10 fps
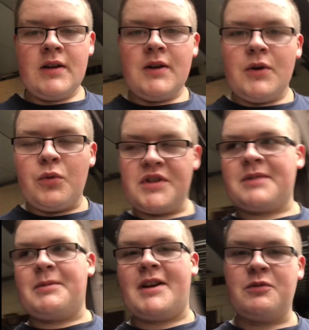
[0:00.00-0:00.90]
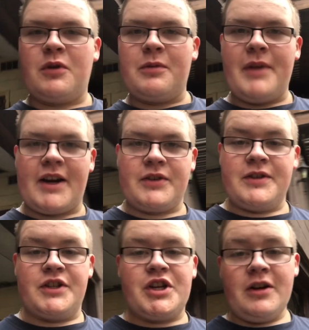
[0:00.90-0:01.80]
What's up, guys, and welcome back to
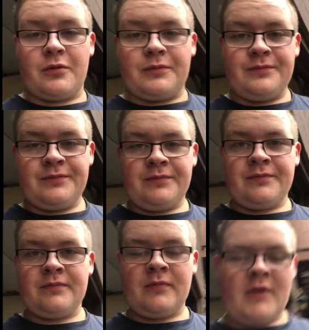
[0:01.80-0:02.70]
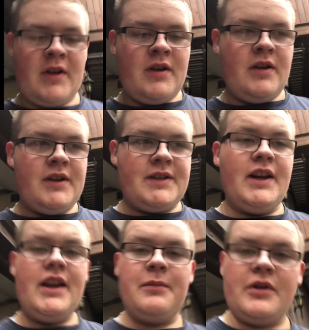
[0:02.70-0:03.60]
the channel.
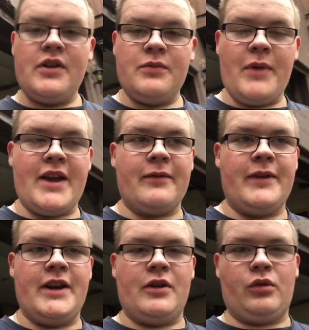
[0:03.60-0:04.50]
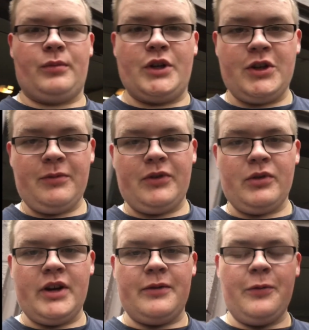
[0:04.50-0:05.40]
Today I'm going to make a video on my Jinma
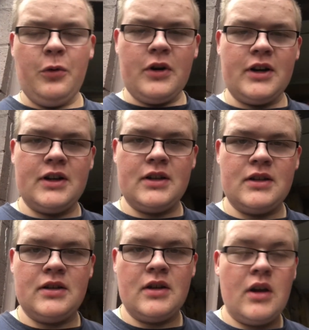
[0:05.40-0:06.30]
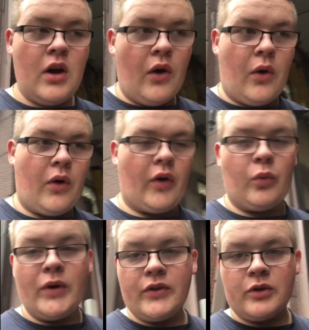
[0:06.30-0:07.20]
284 on
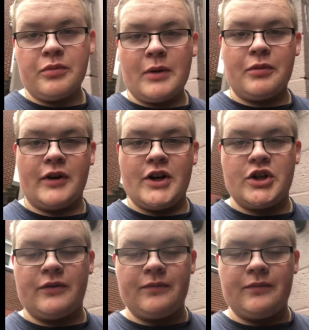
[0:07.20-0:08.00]
winter preparation.